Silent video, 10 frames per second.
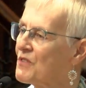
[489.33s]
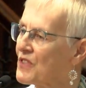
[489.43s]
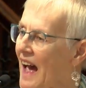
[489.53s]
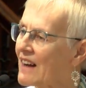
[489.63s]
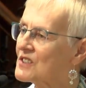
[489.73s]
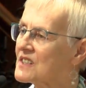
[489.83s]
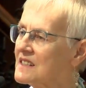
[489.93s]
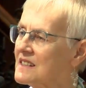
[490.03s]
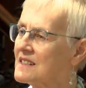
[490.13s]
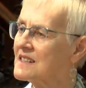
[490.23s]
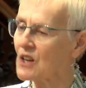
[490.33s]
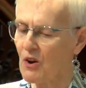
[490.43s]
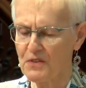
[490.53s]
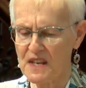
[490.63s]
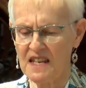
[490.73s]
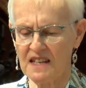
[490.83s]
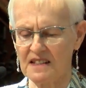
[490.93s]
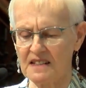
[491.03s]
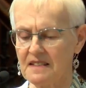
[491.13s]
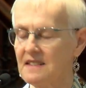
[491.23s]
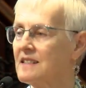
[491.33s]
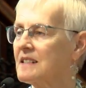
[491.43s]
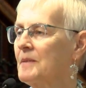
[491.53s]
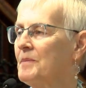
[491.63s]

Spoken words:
thousands of years.